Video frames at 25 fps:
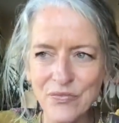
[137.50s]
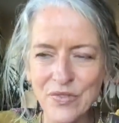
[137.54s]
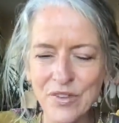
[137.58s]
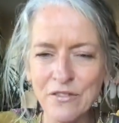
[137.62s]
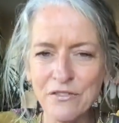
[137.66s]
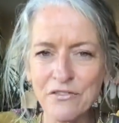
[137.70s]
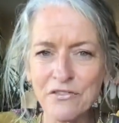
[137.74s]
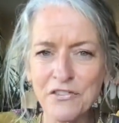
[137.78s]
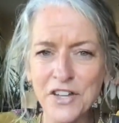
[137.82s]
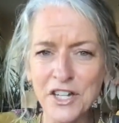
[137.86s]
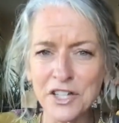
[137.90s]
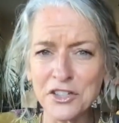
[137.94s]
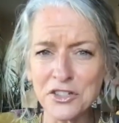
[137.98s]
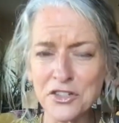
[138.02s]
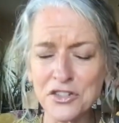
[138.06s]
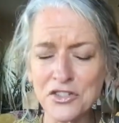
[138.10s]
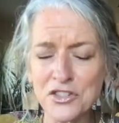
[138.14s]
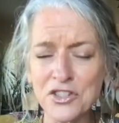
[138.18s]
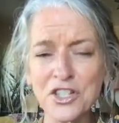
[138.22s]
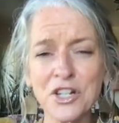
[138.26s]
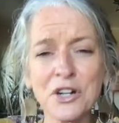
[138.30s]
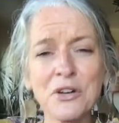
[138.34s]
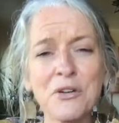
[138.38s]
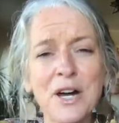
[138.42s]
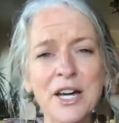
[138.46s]
felt
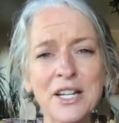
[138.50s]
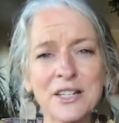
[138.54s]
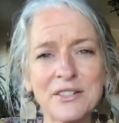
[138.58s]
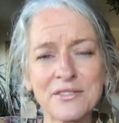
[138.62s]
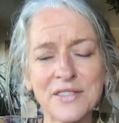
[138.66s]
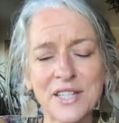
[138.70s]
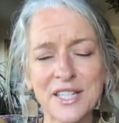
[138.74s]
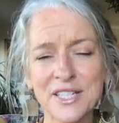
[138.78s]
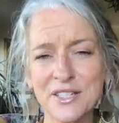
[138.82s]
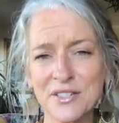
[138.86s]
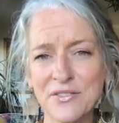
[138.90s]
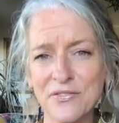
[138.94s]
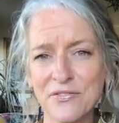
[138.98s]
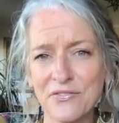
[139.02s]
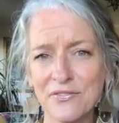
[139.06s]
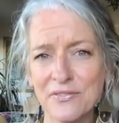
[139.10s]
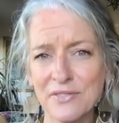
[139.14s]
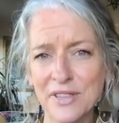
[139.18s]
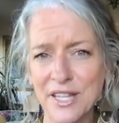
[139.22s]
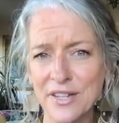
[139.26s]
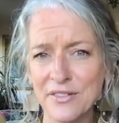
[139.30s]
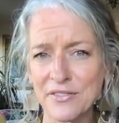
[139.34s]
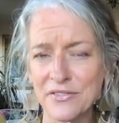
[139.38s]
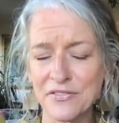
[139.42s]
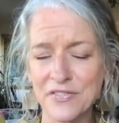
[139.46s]
so out of left
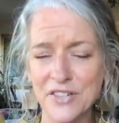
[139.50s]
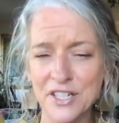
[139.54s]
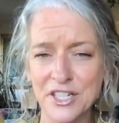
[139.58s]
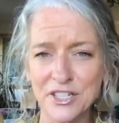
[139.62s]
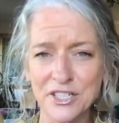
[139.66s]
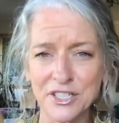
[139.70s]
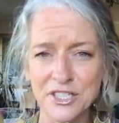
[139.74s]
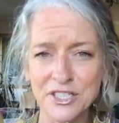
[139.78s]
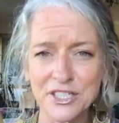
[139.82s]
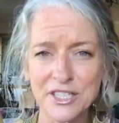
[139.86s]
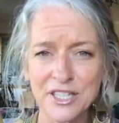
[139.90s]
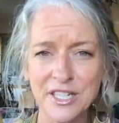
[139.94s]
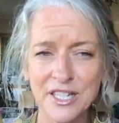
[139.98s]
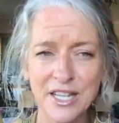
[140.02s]
left field